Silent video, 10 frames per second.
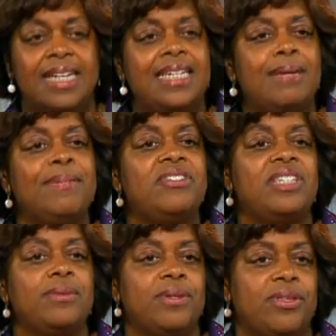Let me
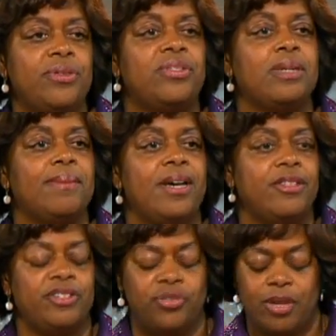share with you some
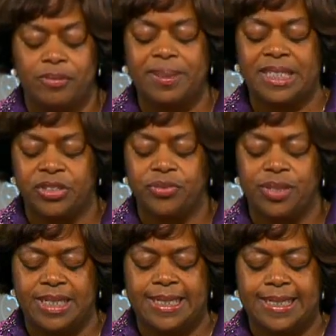other troubling
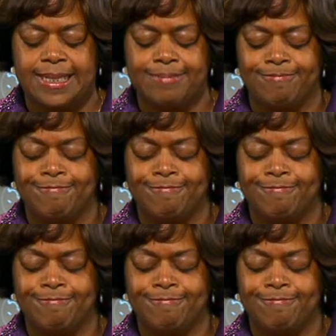trends.